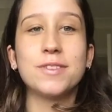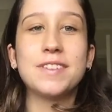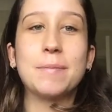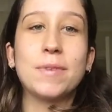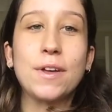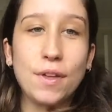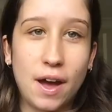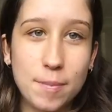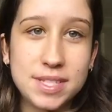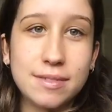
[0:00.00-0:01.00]
that we've done both
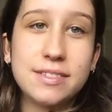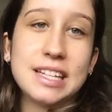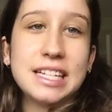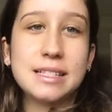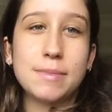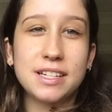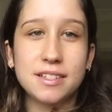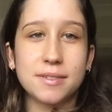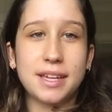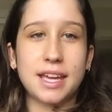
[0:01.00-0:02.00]
arms and we've done as much
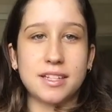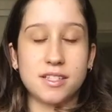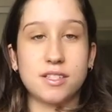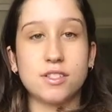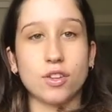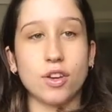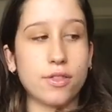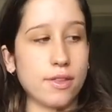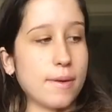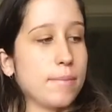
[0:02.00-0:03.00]
as we can to
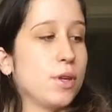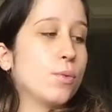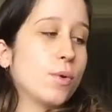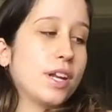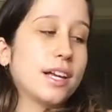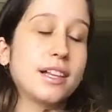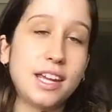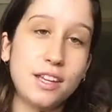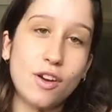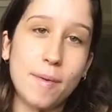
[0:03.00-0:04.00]
soothe them, you want to
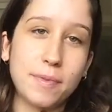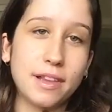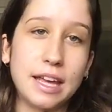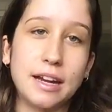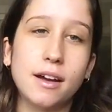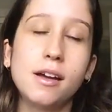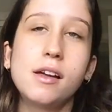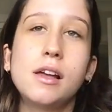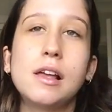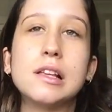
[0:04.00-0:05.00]
clean your epilator.
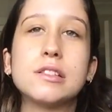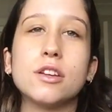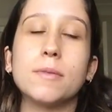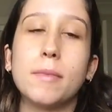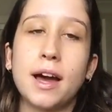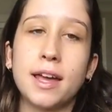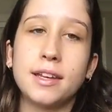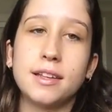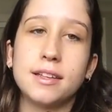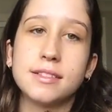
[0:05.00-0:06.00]
So
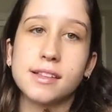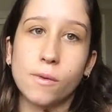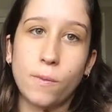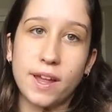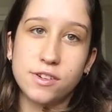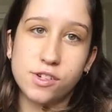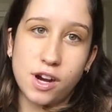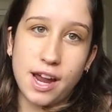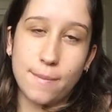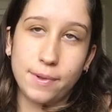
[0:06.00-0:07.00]
mine is a wet and
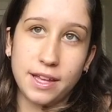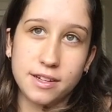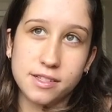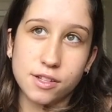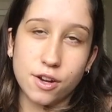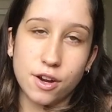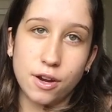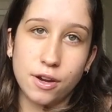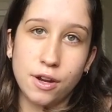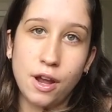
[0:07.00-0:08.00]
dry epilator,
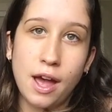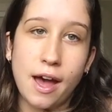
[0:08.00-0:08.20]
so